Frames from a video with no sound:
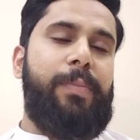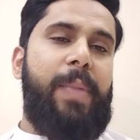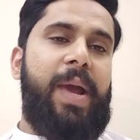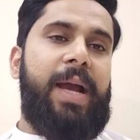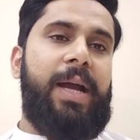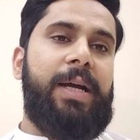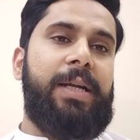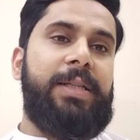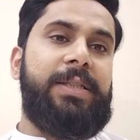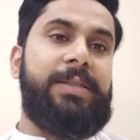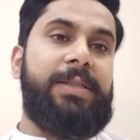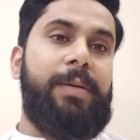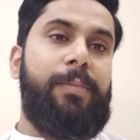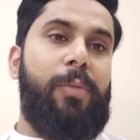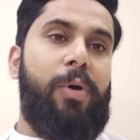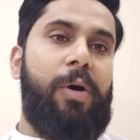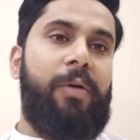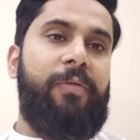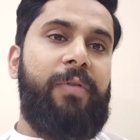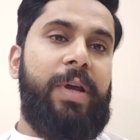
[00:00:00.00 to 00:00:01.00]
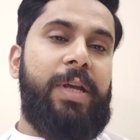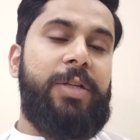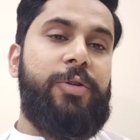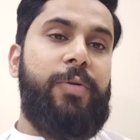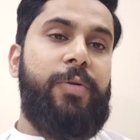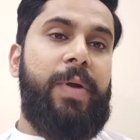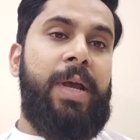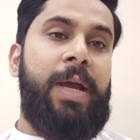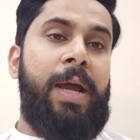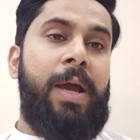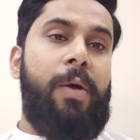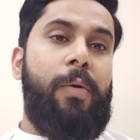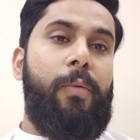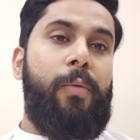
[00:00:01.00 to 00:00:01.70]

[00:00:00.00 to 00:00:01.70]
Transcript: mechanism of injury